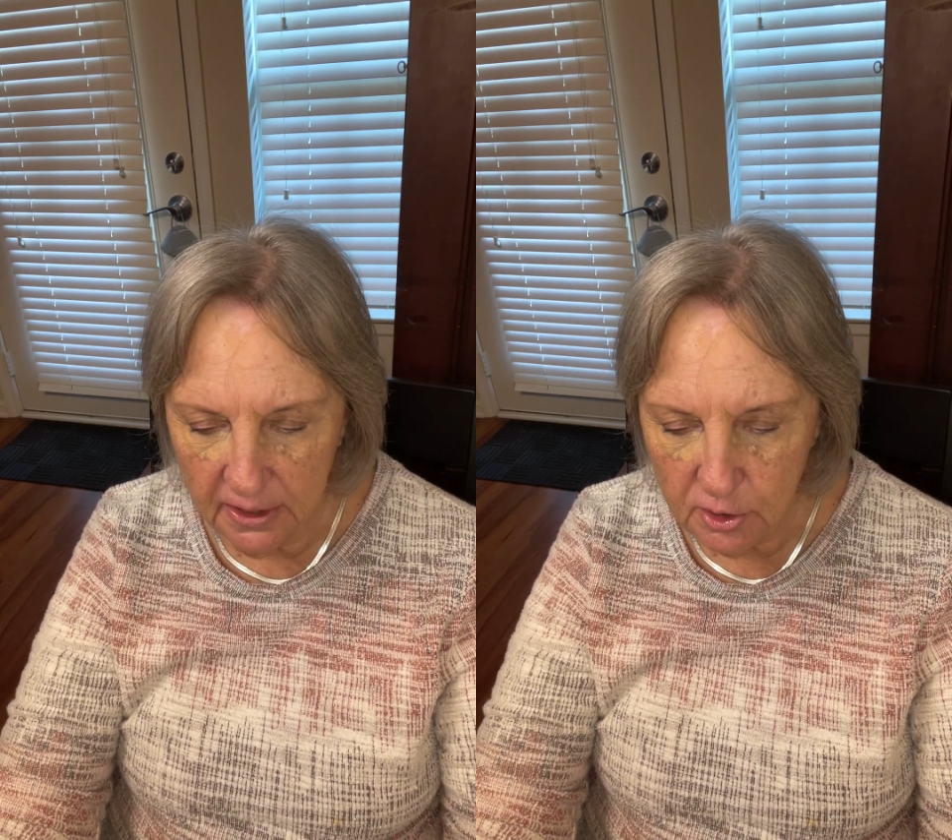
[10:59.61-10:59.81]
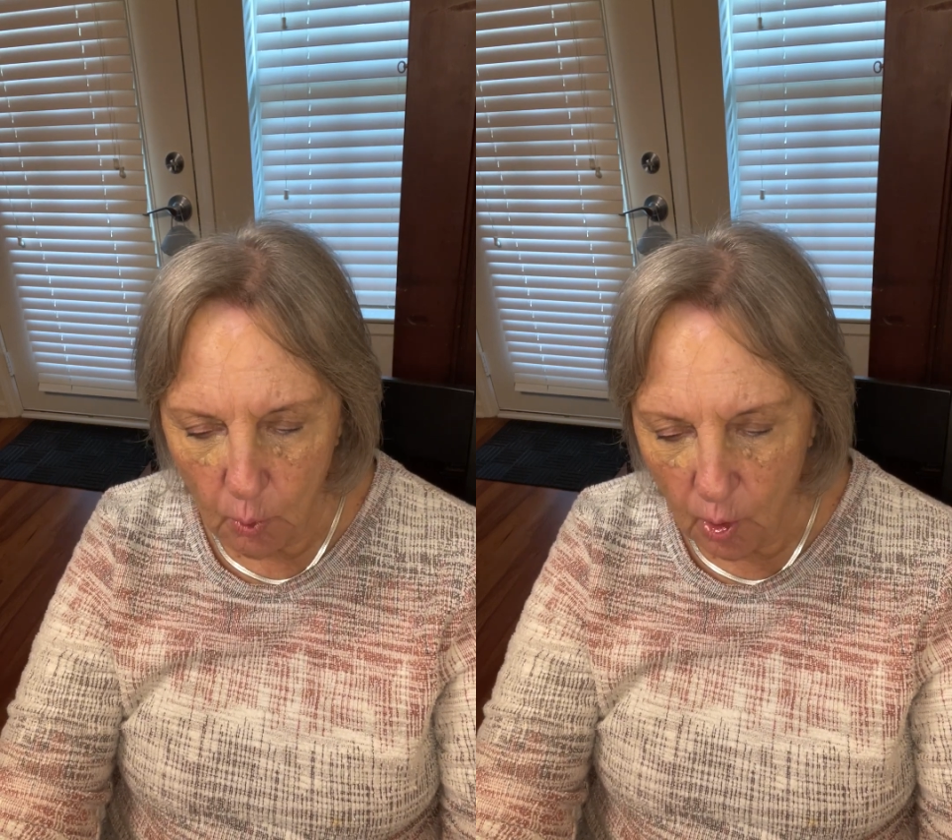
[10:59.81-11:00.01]

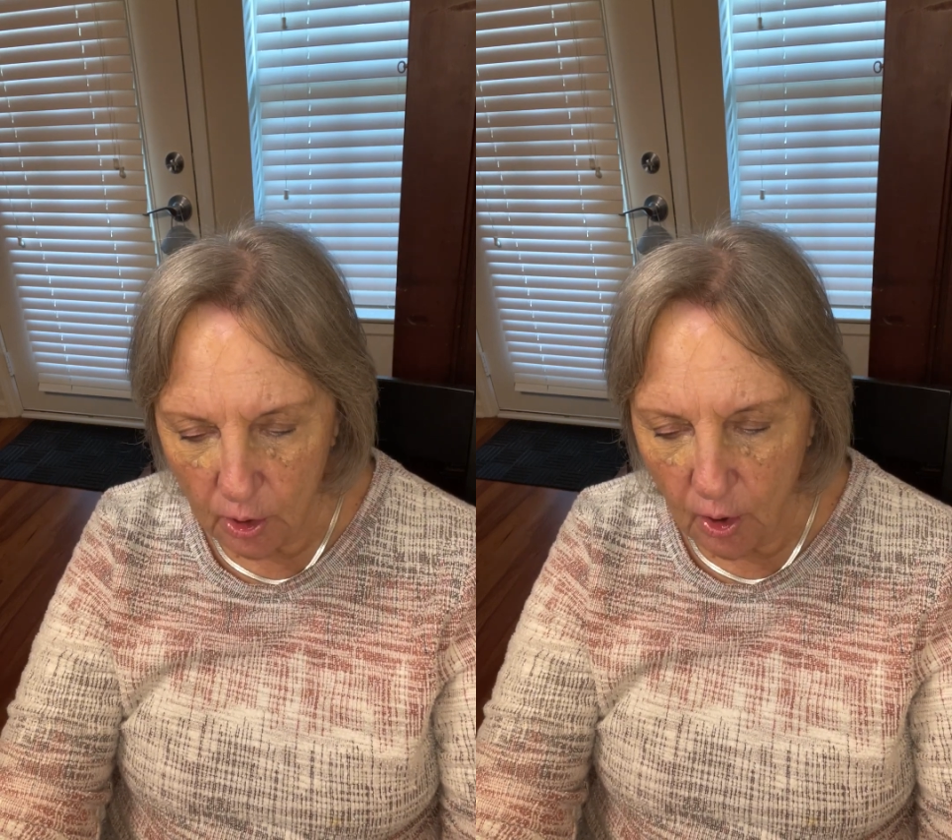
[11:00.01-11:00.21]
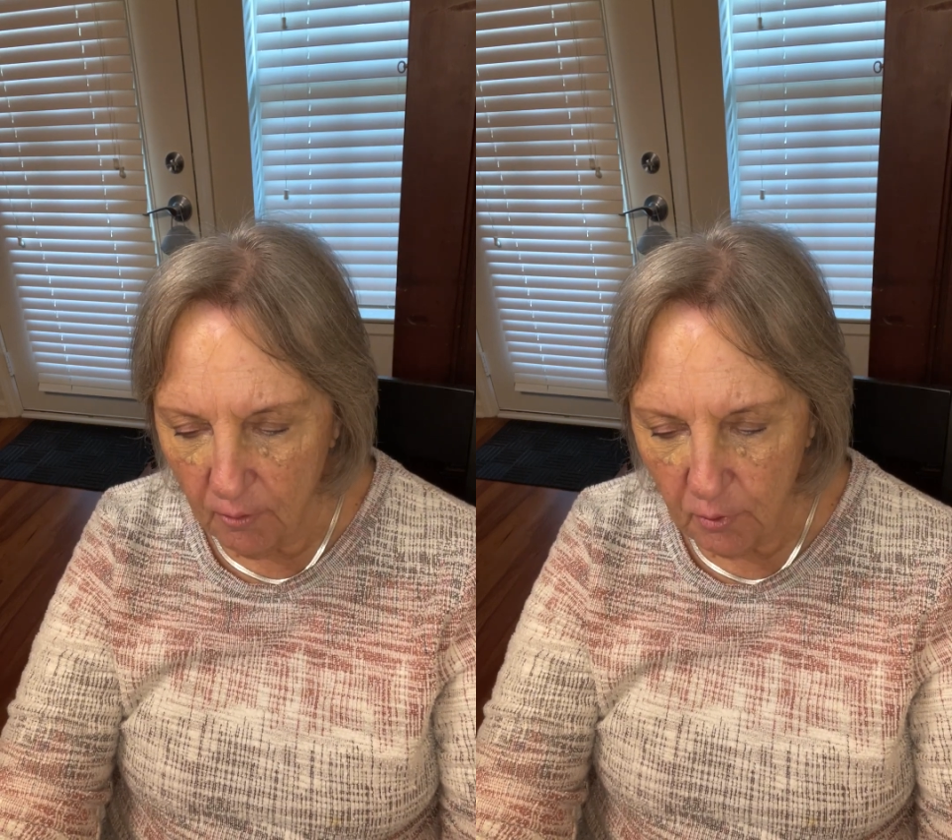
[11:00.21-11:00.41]
to walk
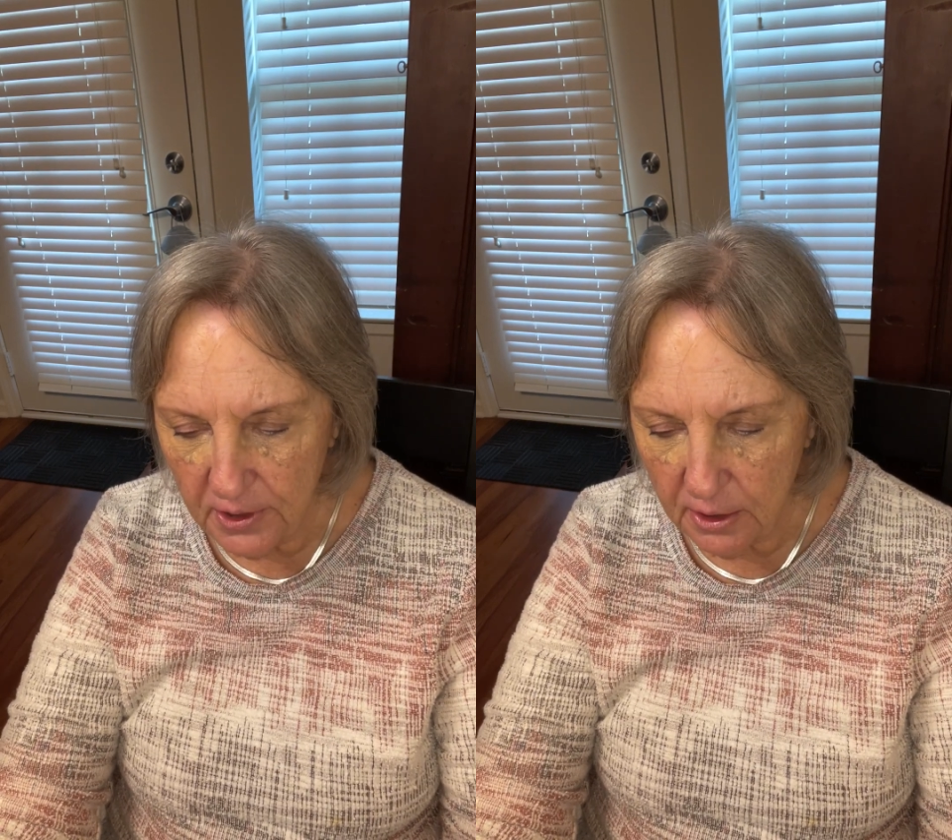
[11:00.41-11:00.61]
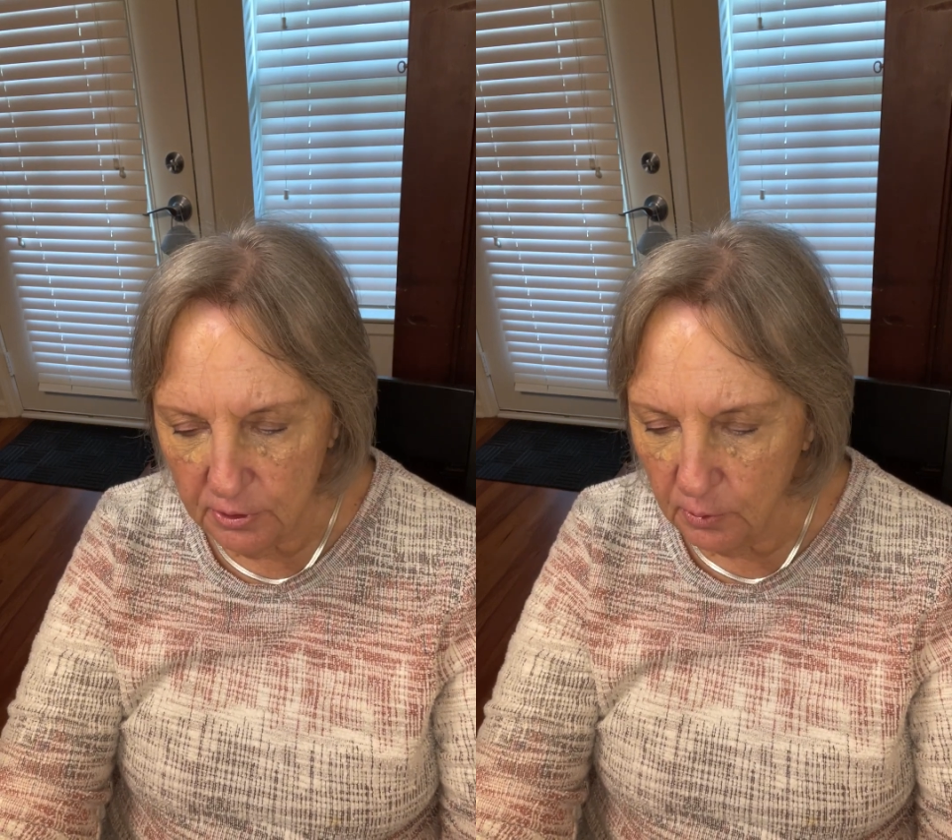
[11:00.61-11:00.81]
off
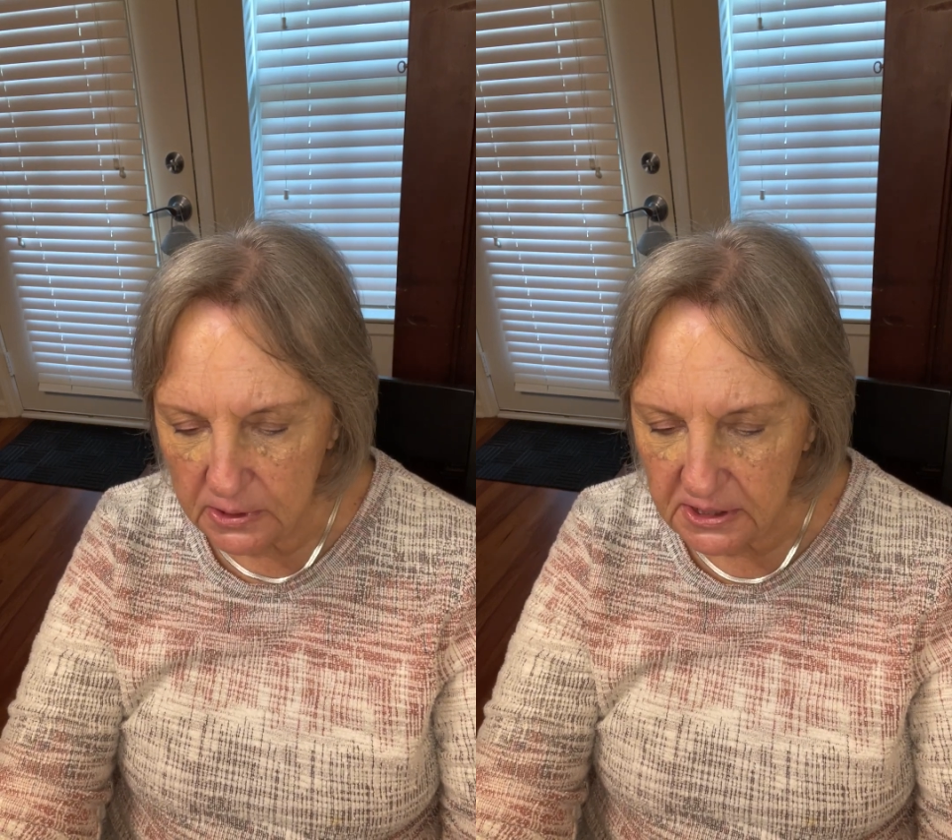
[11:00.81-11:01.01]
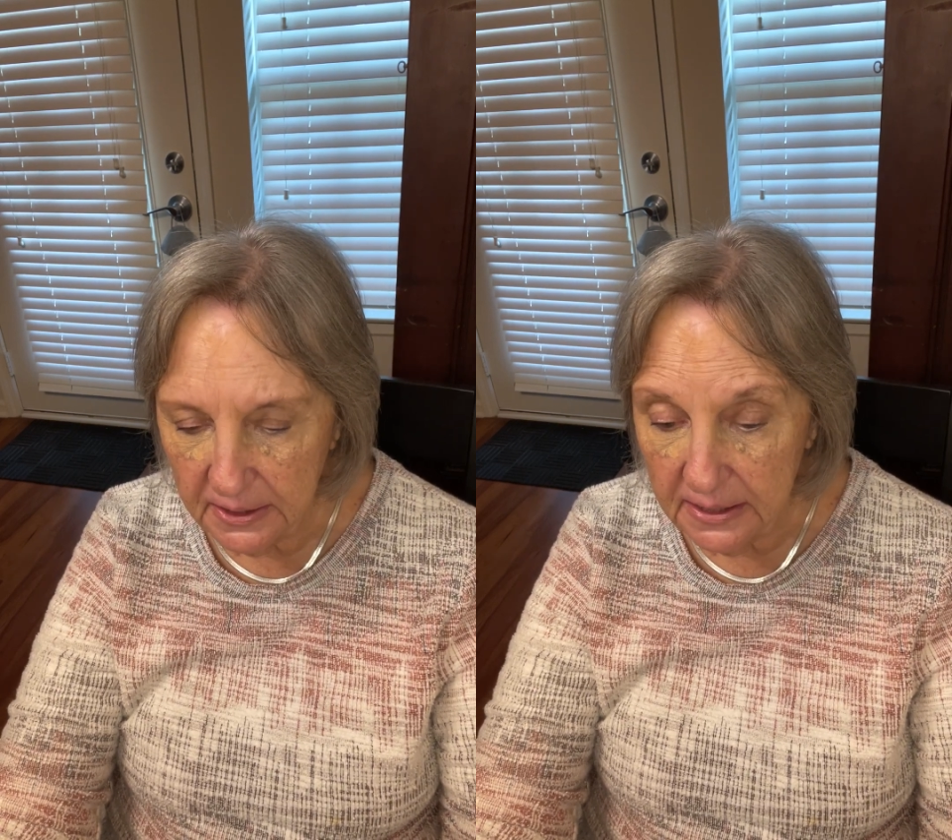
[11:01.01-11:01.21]
without
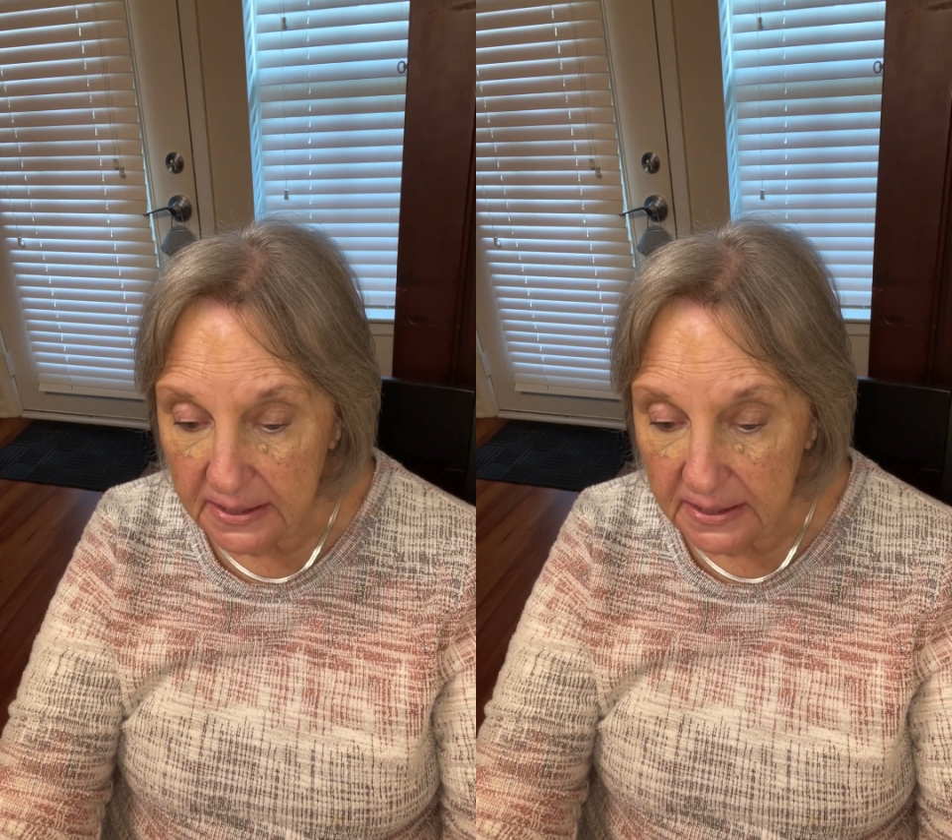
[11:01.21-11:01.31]
noticing that